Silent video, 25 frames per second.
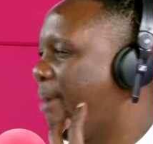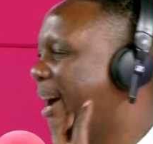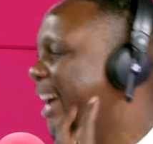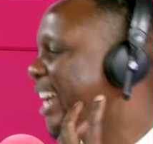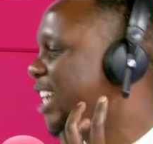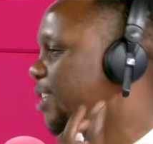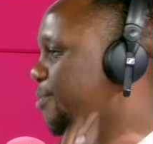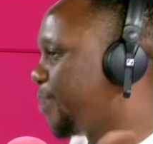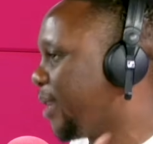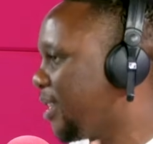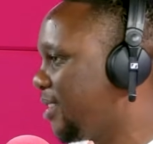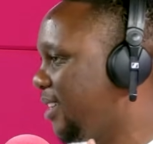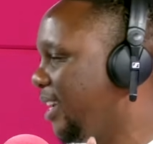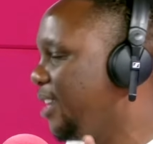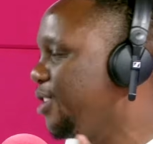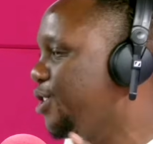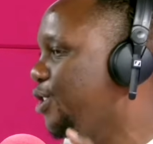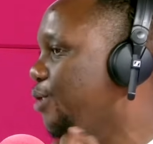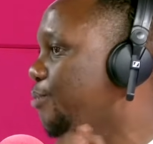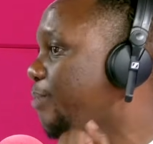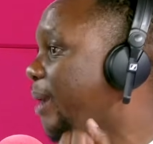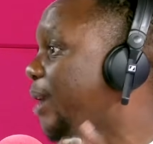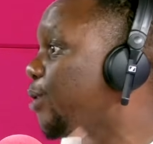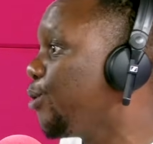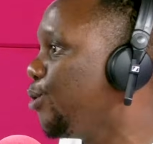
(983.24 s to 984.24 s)
by
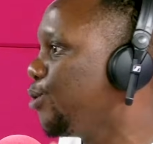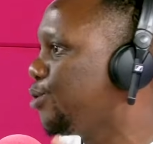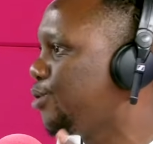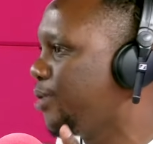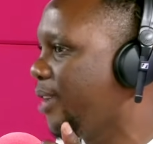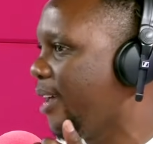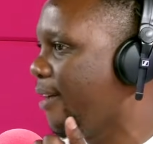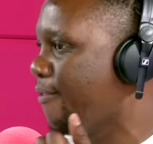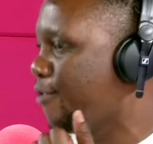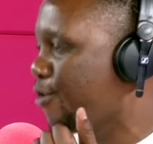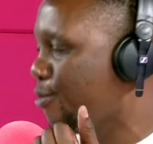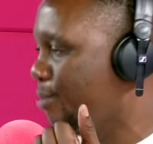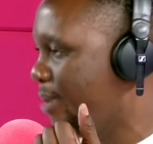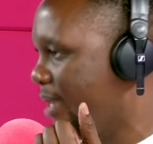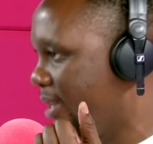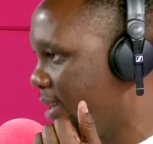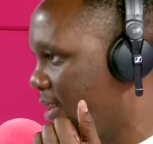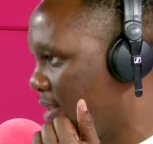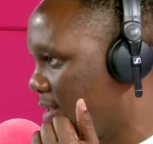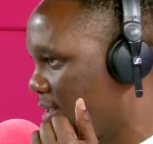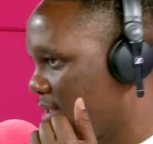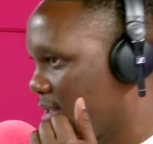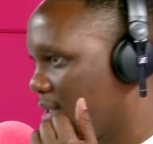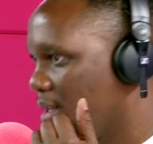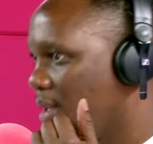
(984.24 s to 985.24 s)
expectation, might also have to be
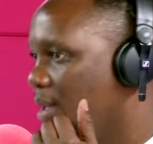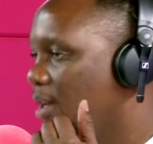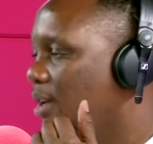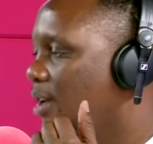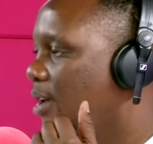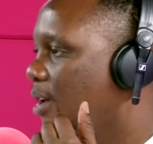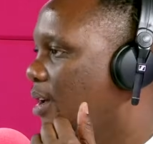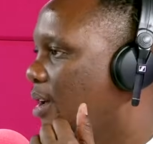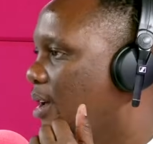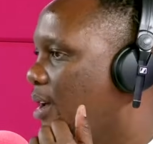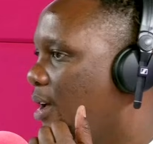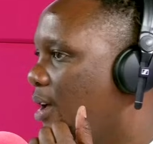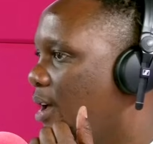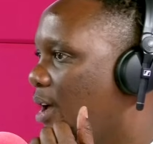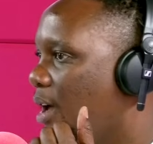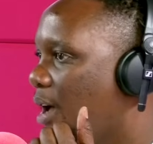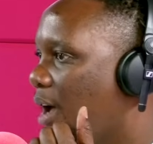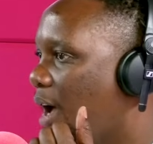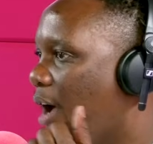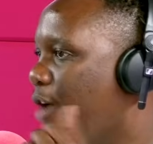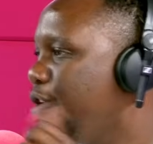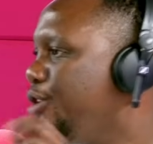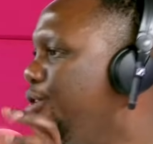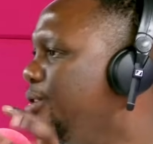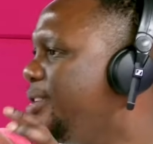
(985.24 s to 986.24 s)
hits.
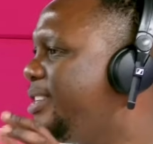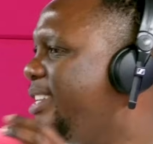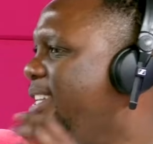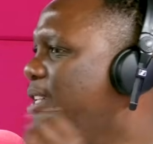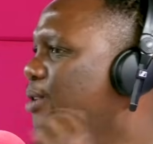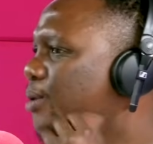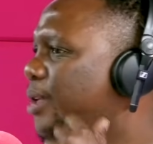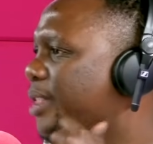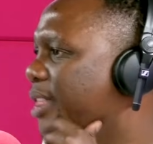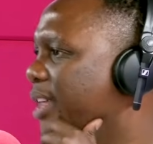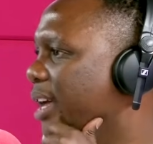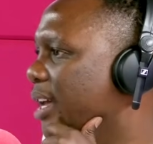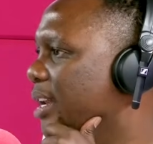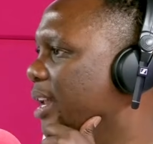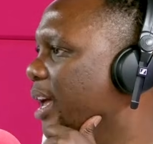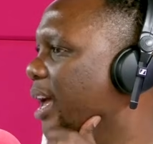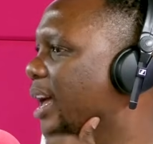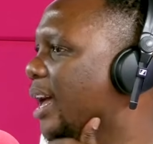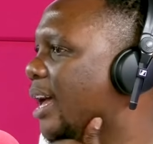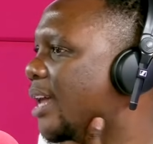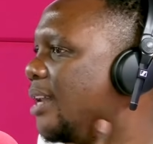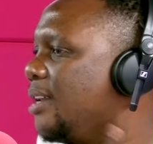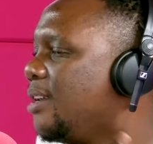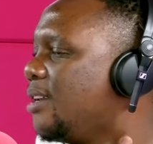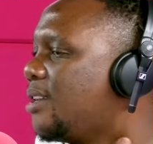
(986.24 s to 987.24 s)
How do you deal with that?
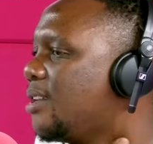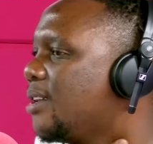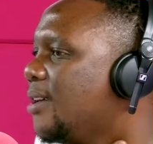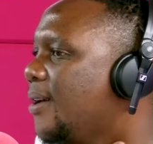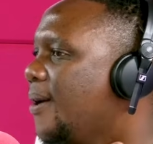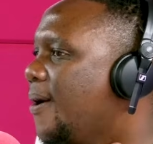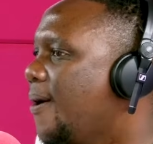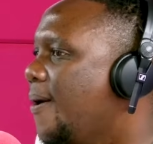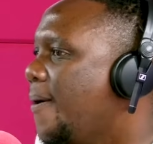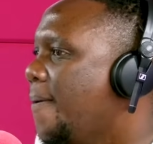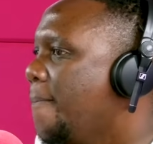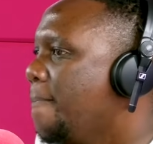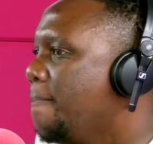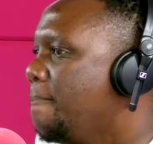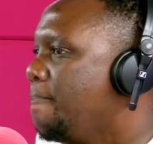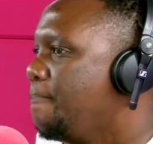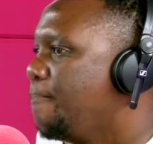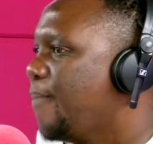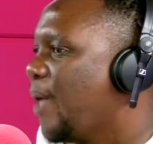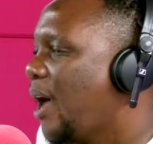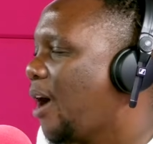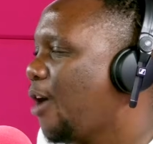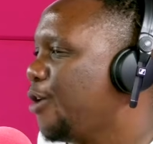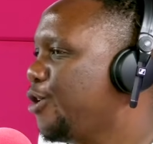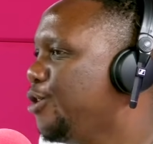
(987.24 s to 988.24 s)
And
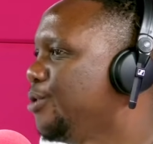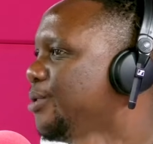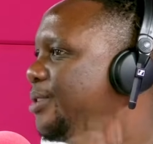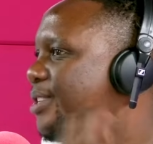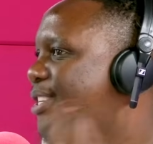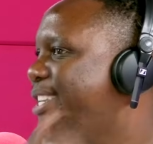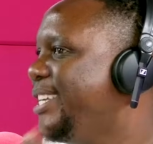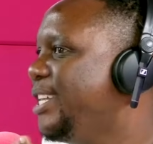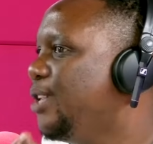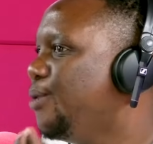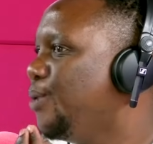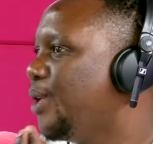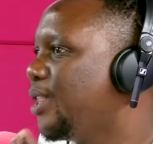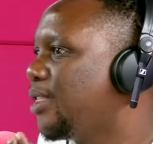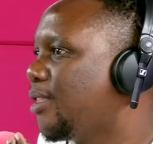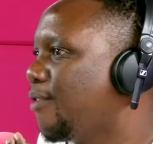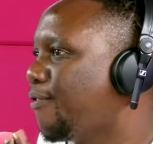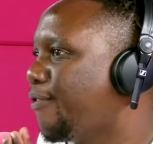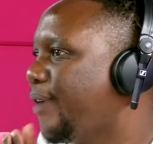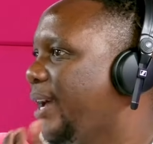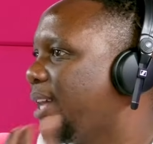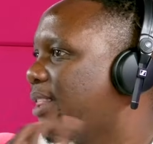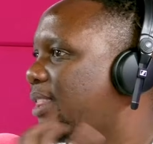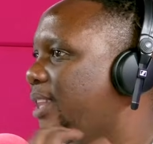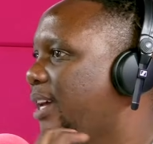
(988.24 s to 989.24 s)
how do you deal with
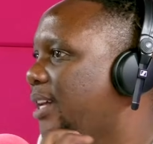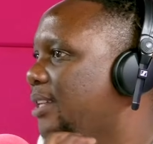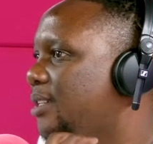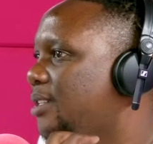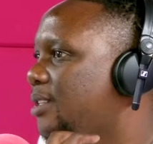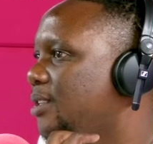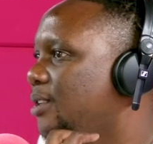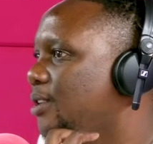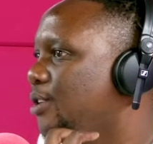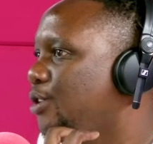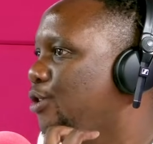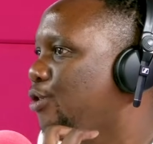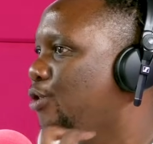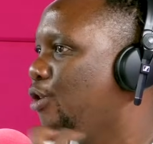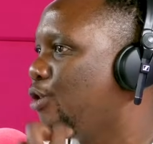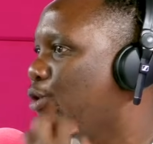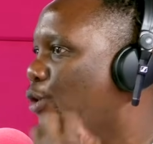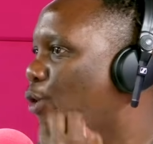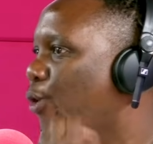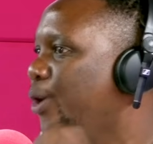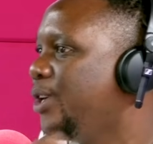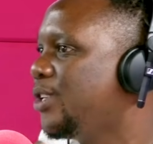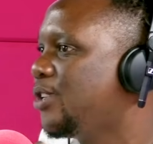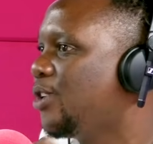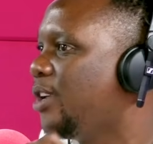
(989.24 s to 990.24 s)
the fact that you're
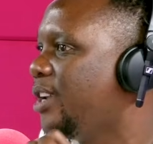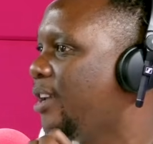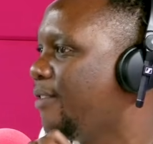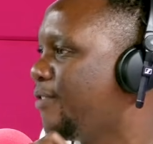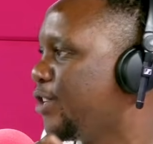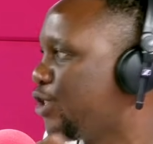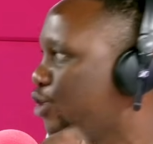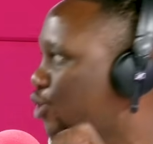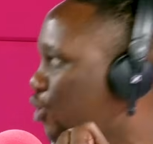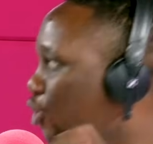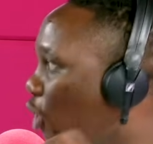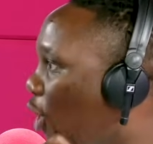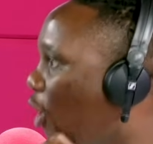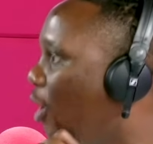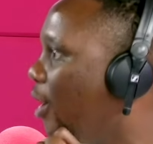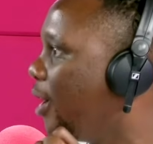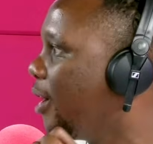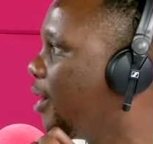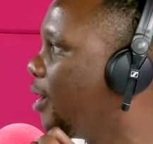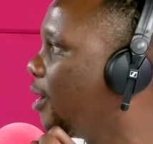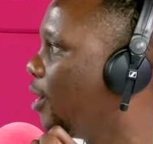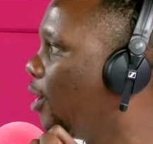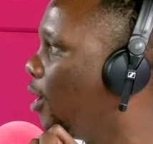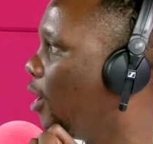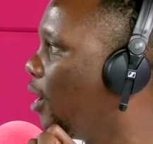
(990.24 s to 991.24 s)
not always going to have a
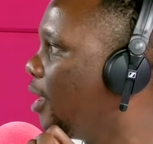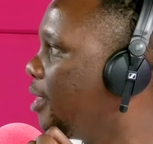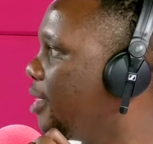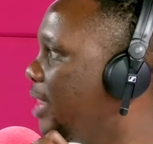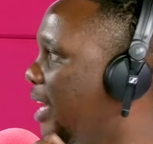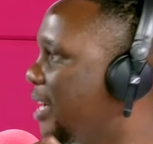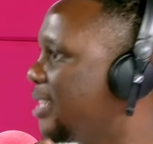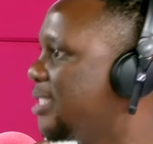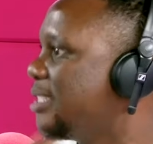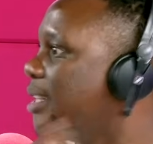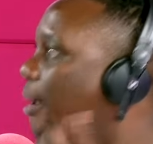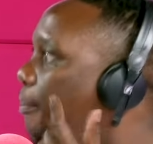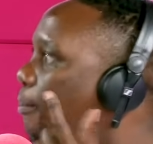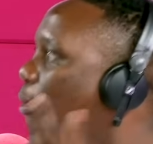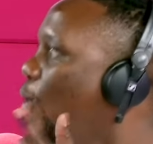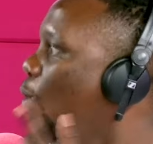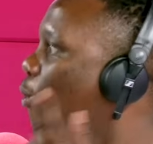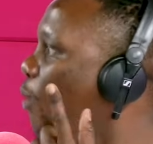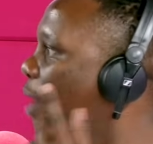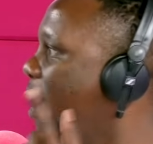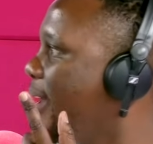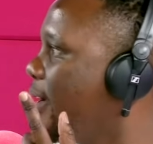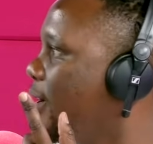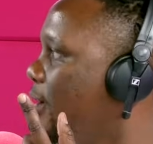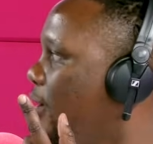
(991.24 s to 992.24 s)
song that is
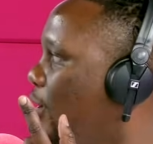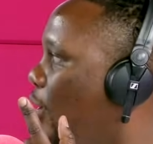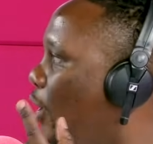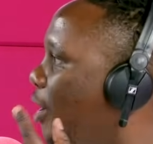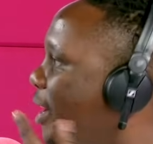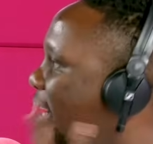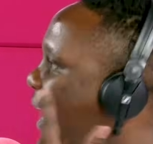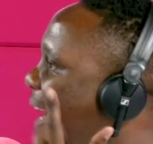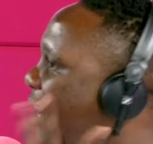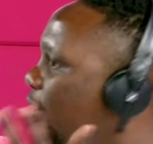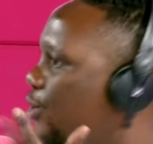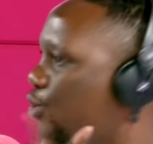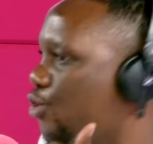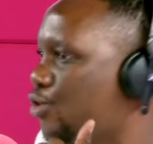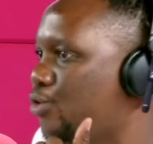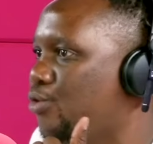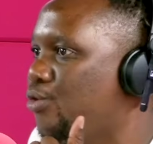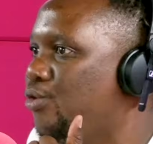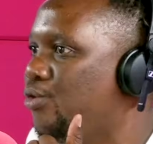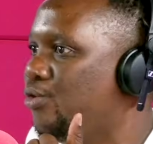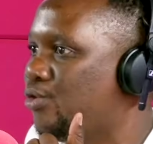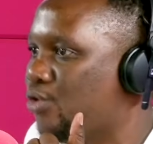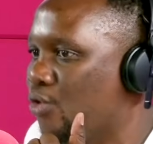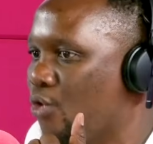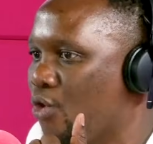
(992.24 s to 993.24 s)
#1 on
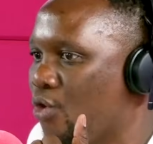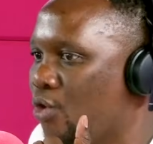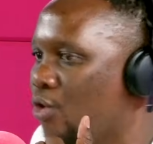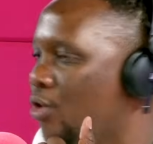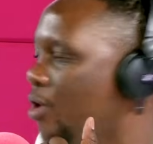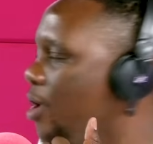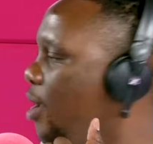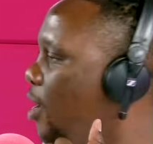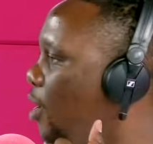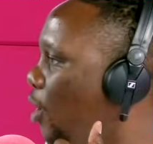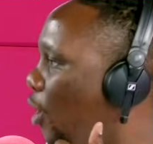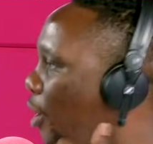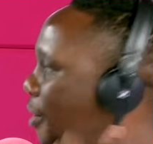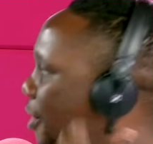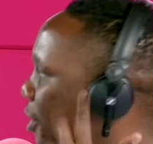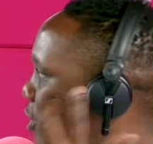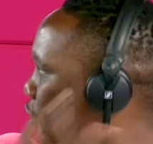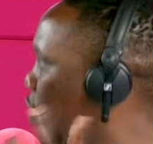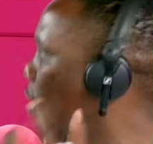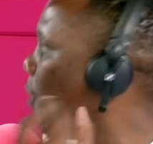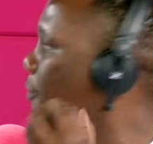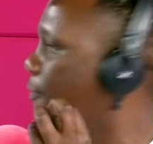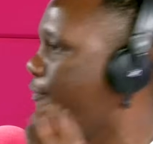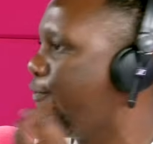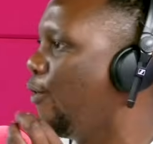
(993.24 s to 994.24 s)
iTunes or on the
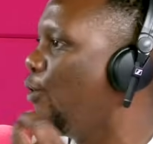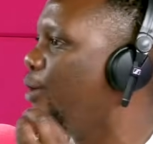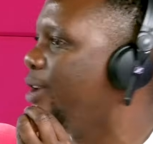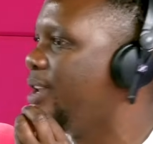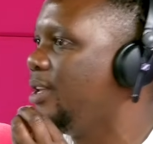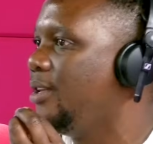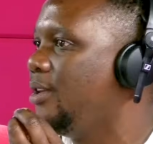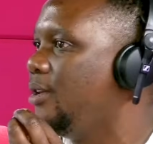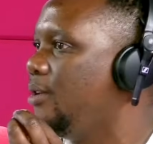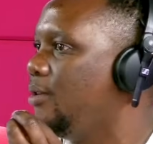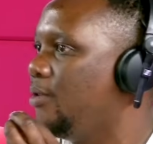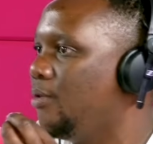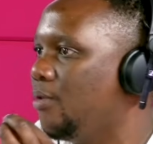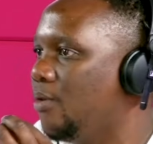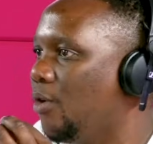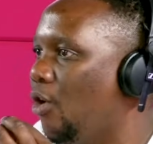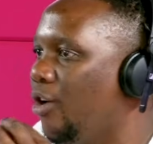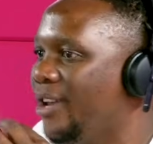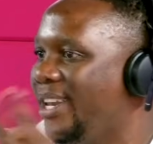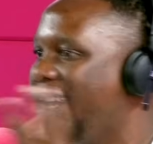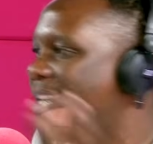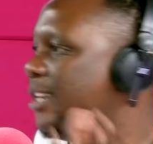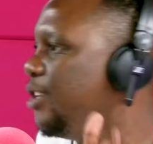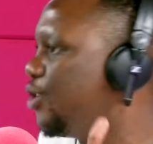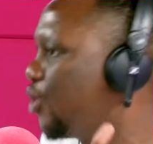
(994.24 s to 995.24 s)
top 40
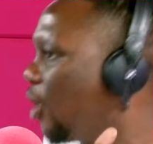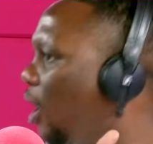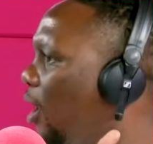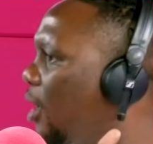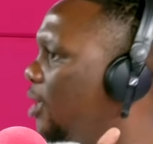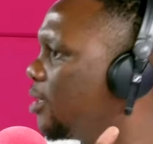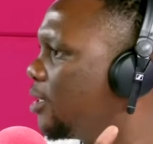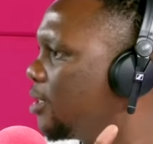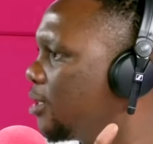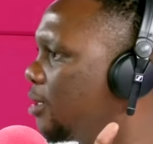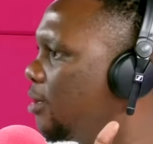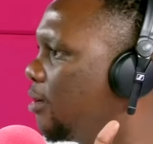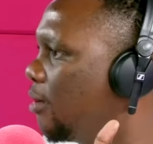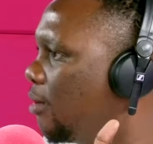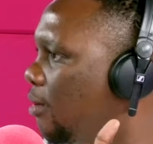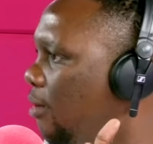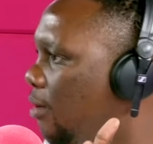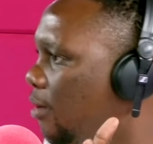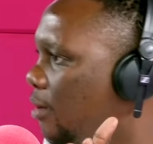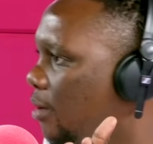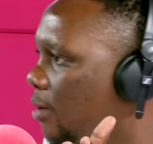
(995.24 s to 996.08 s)
on any chart?